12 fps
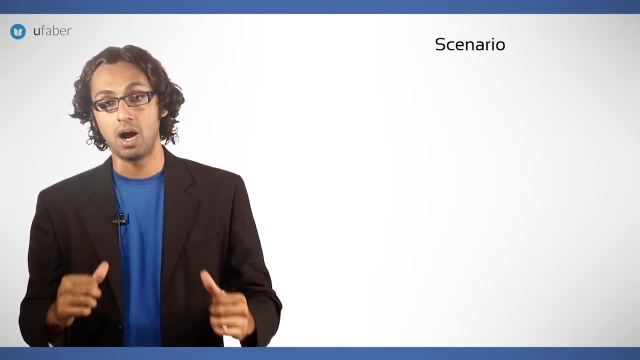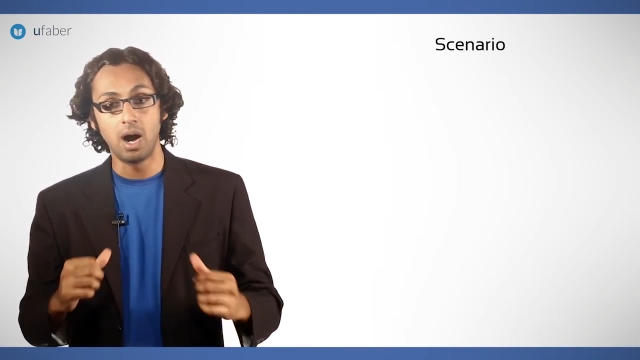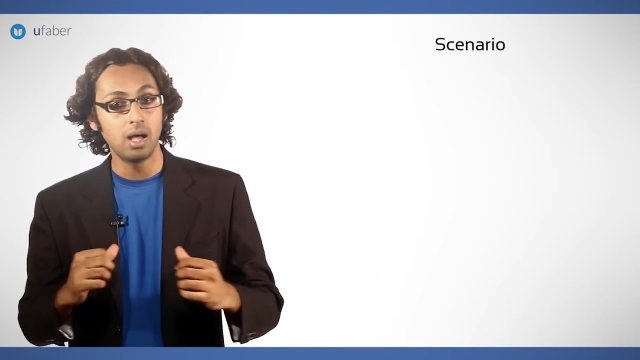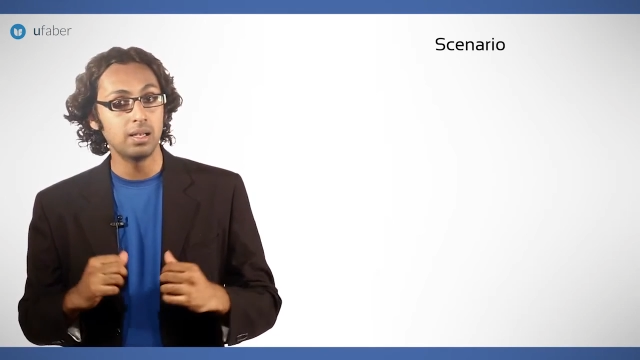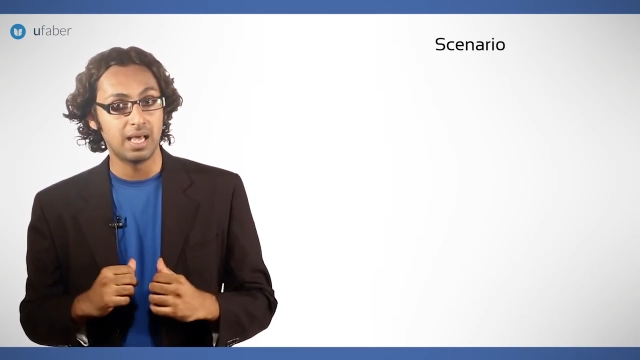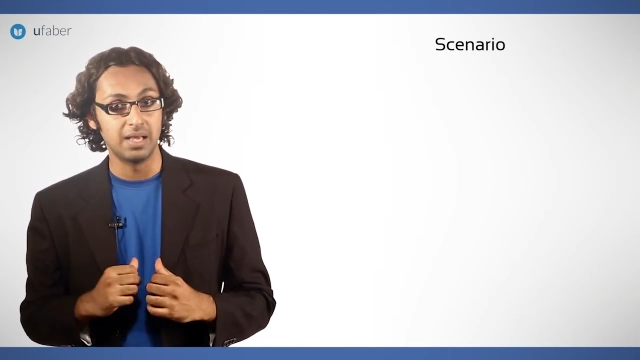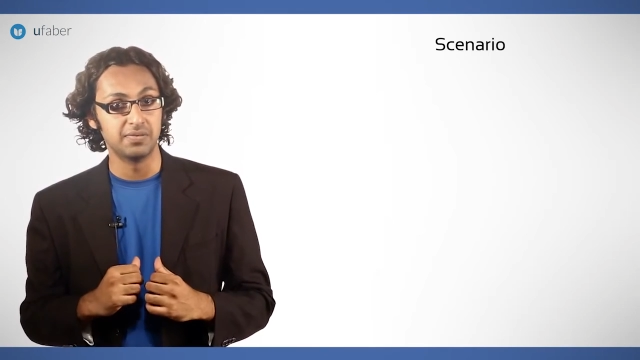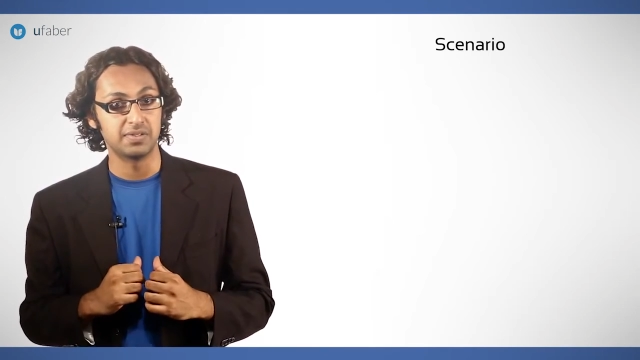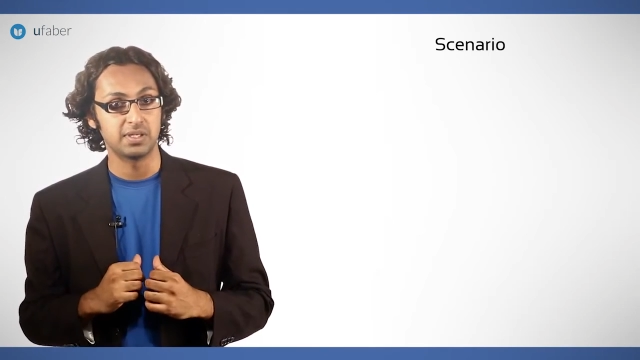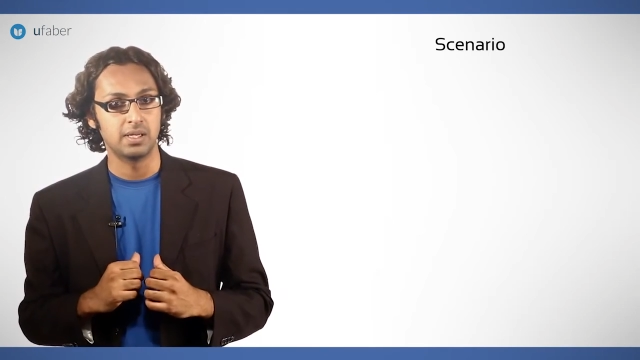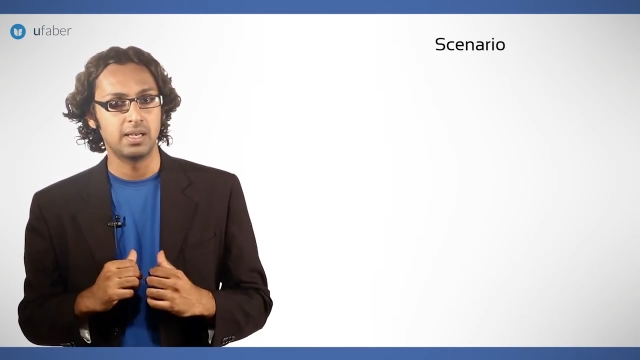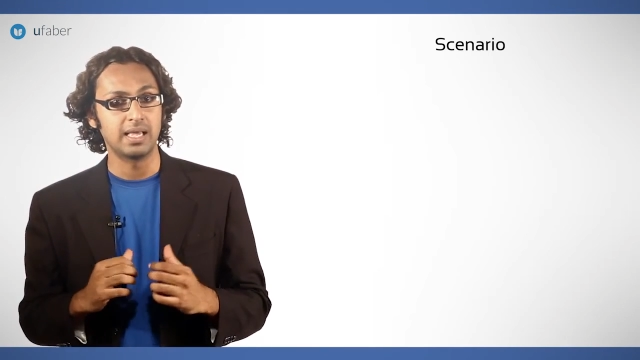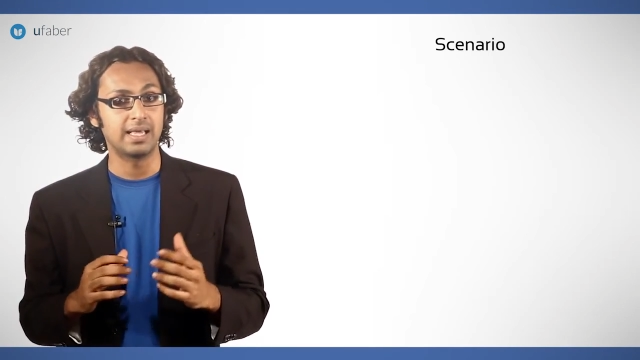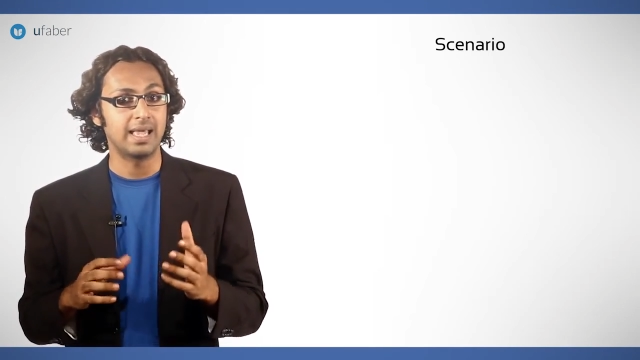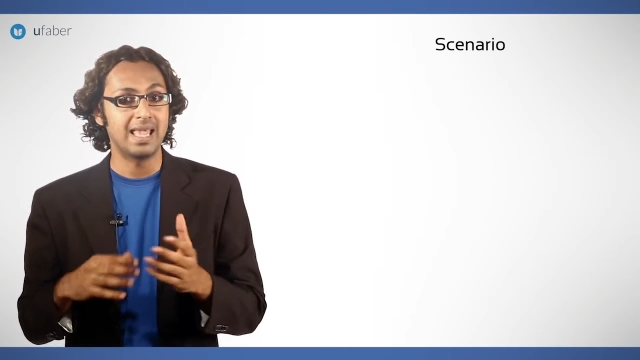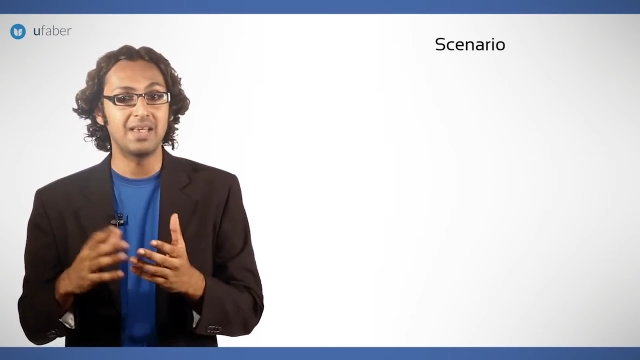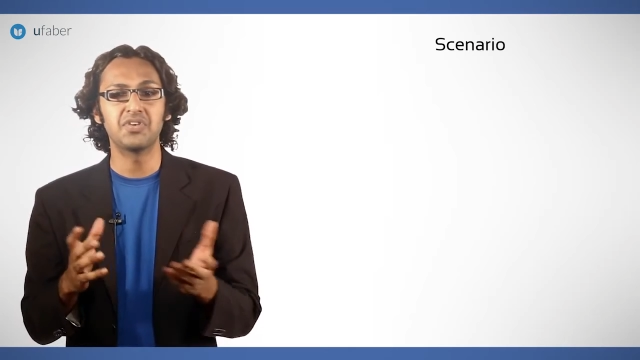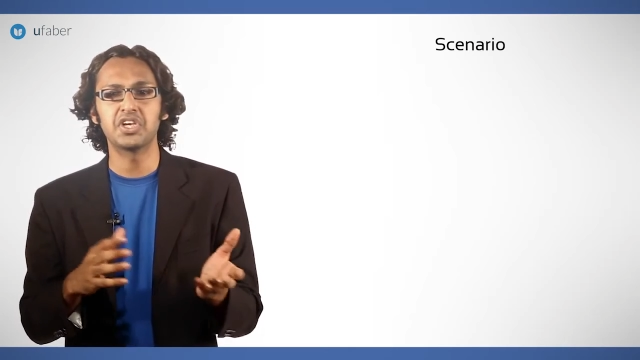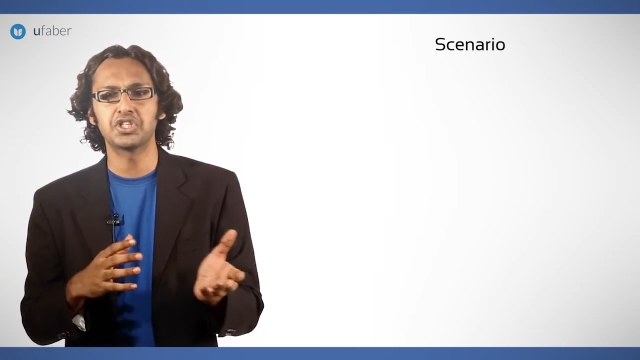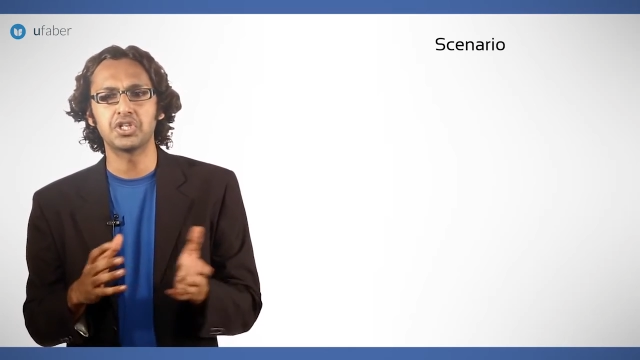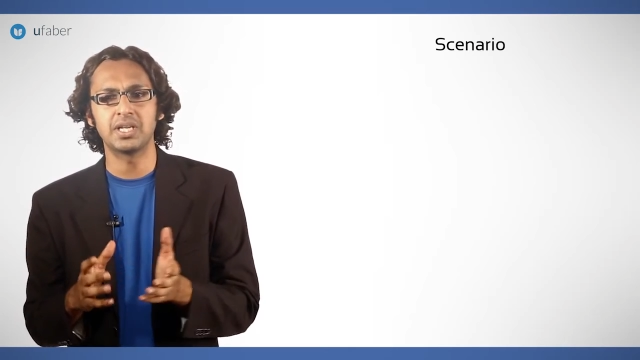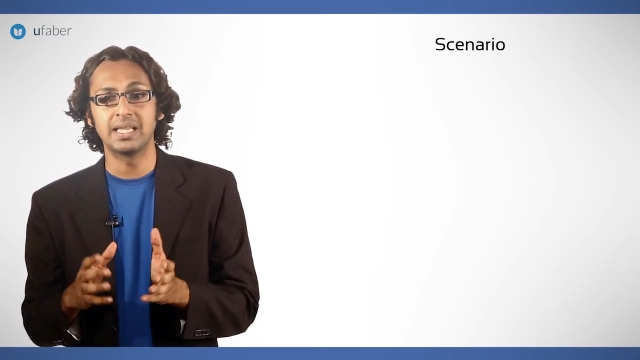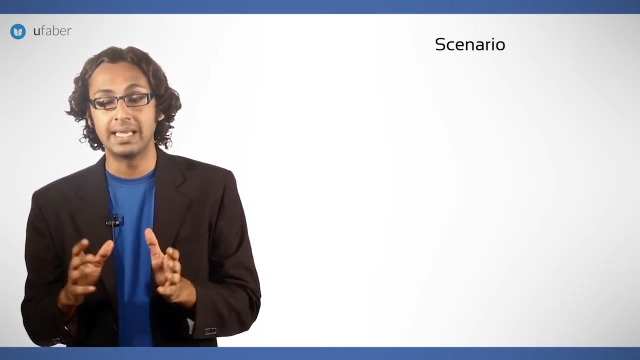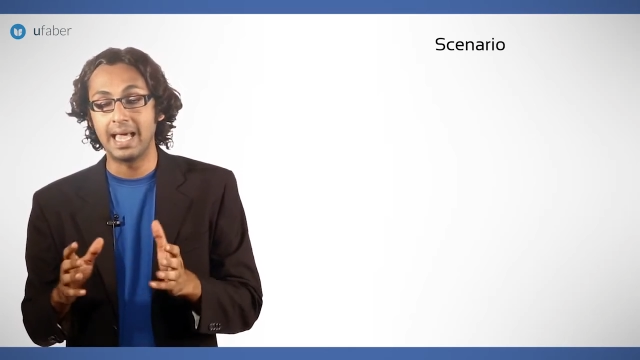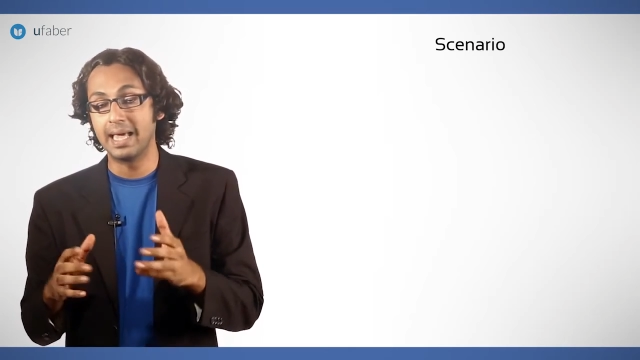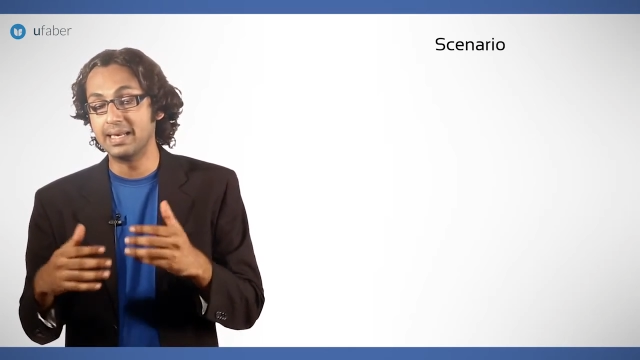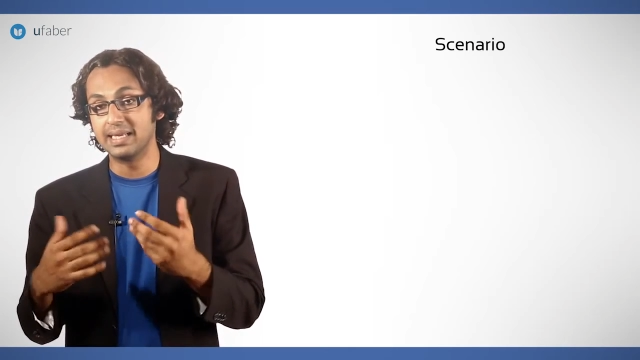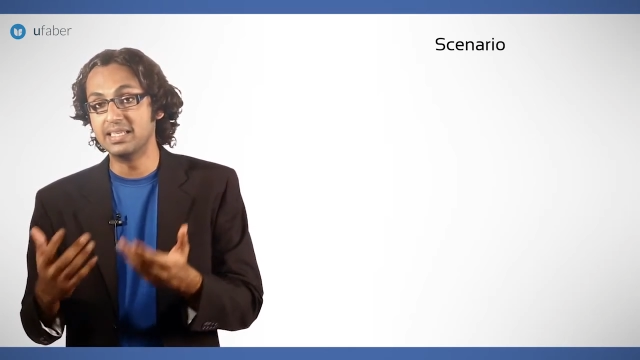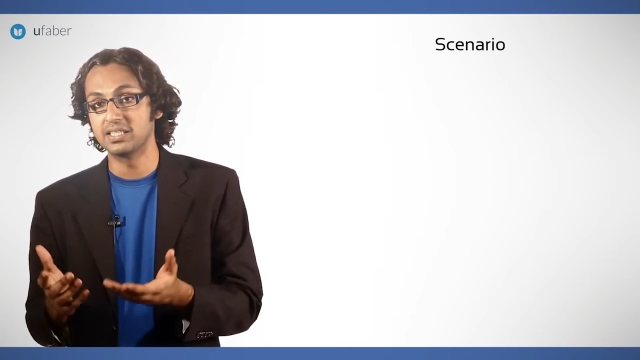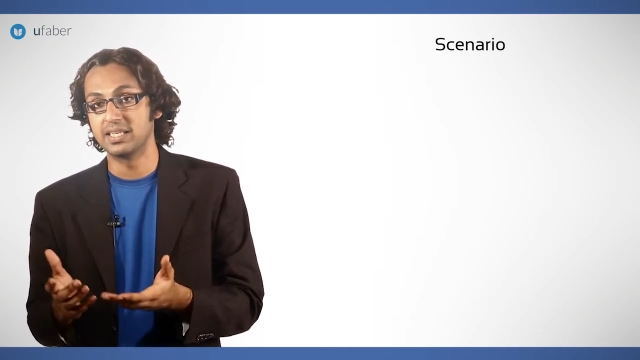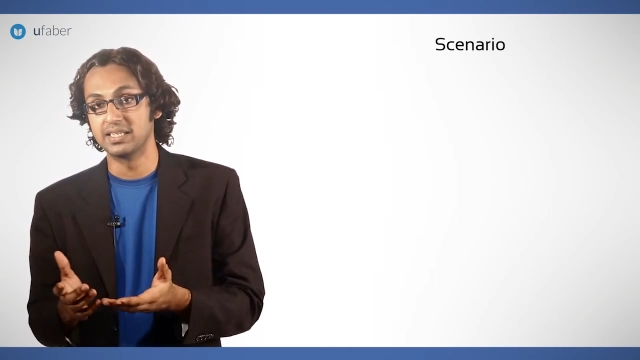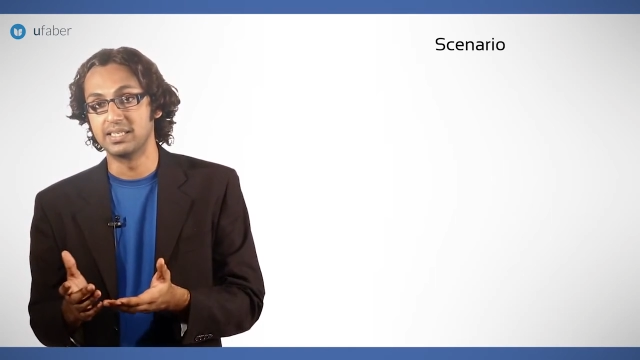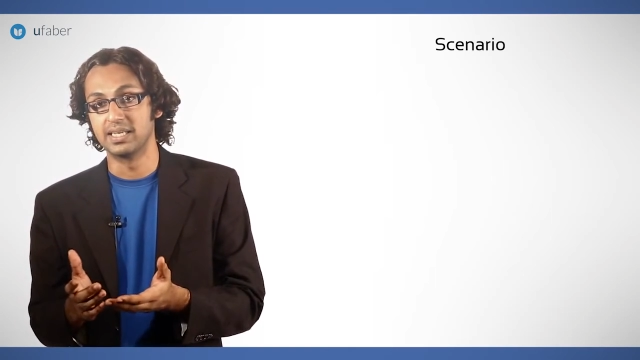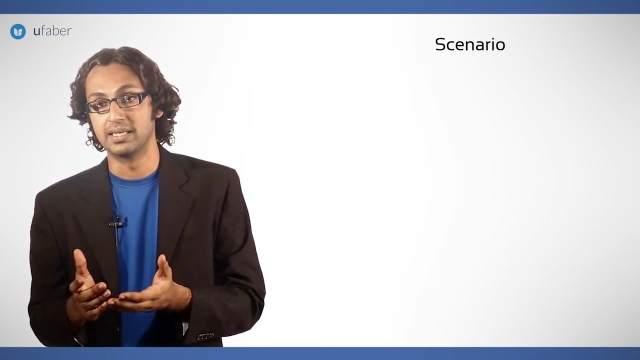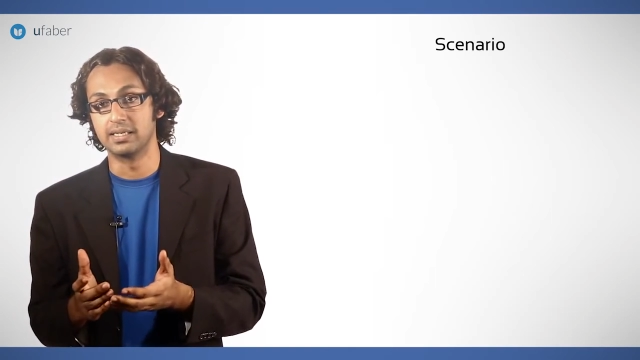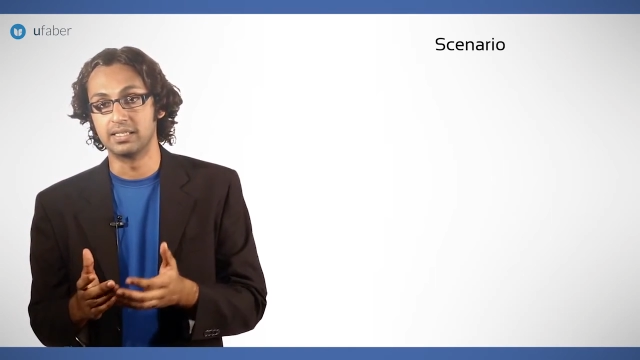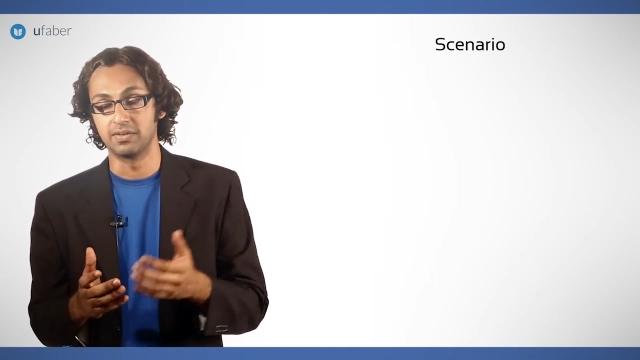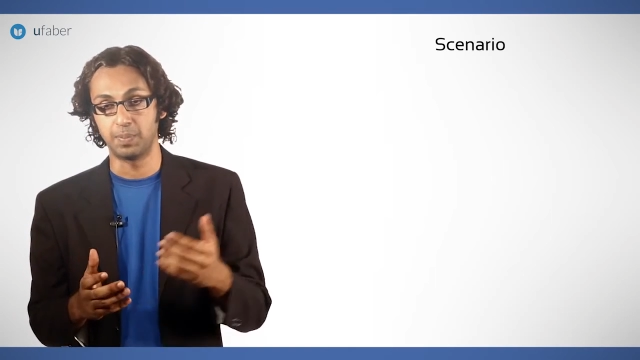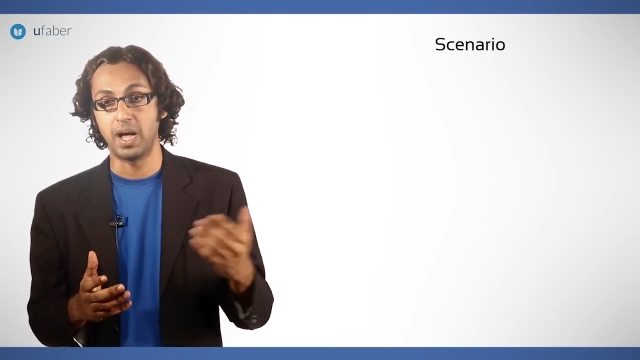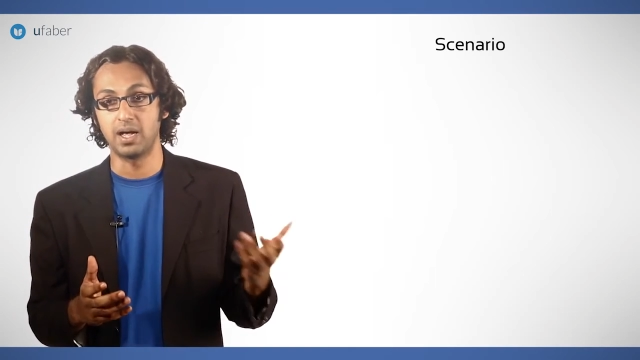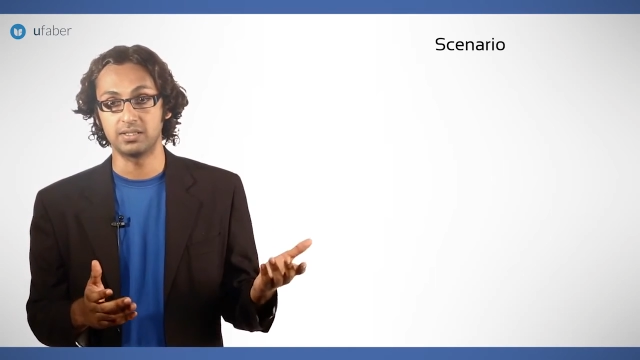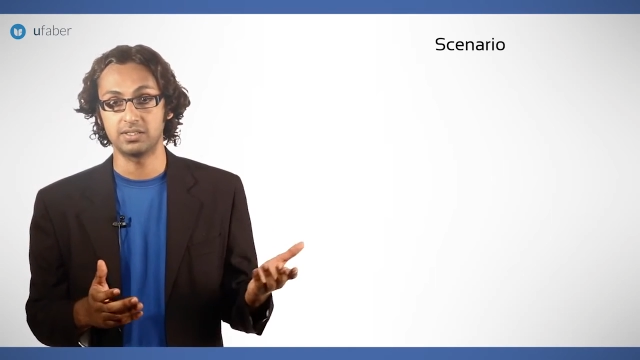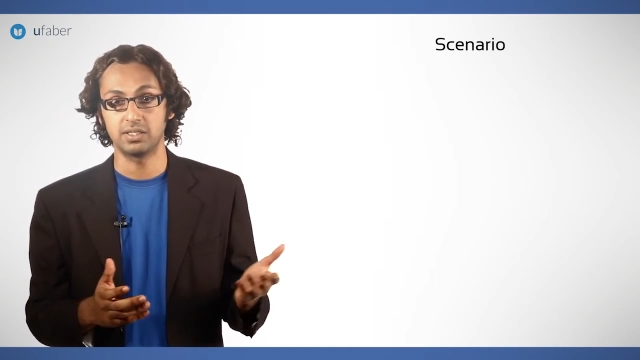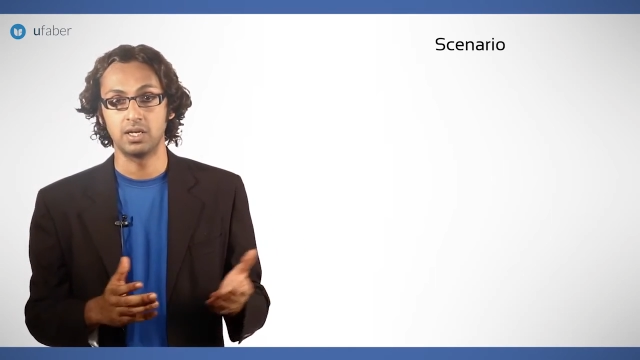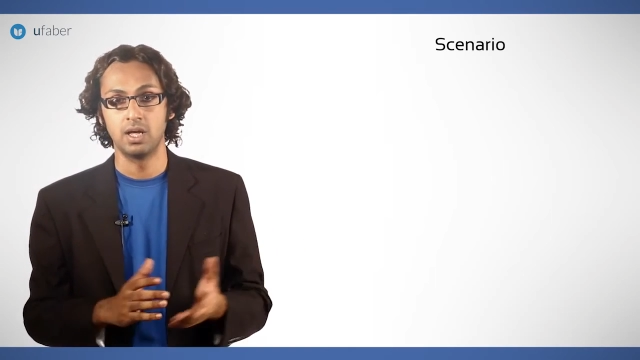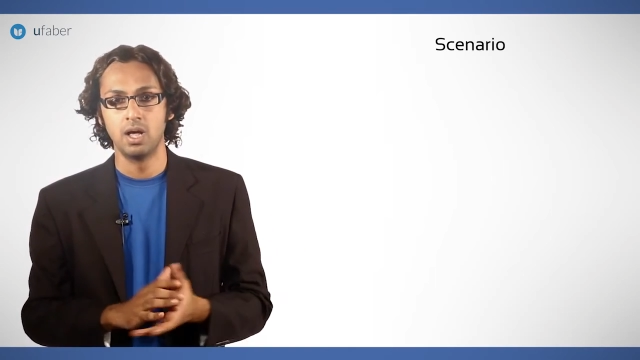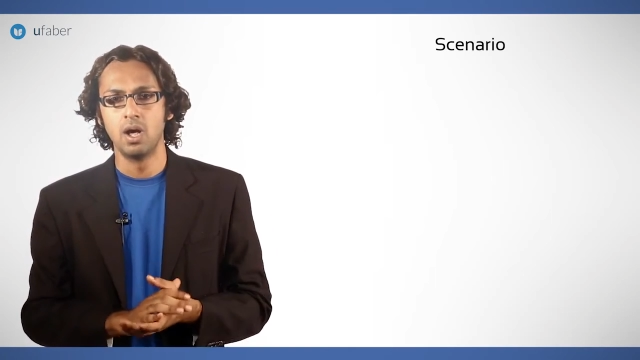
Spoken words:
our lives like aviation and internet did in the past,